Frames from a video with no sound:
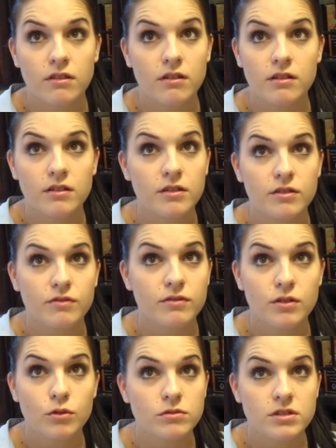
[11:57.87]
that you've
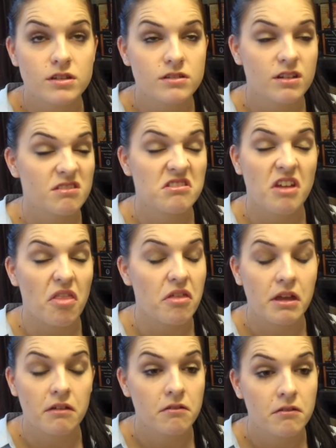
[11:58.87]
taught us, like nothing.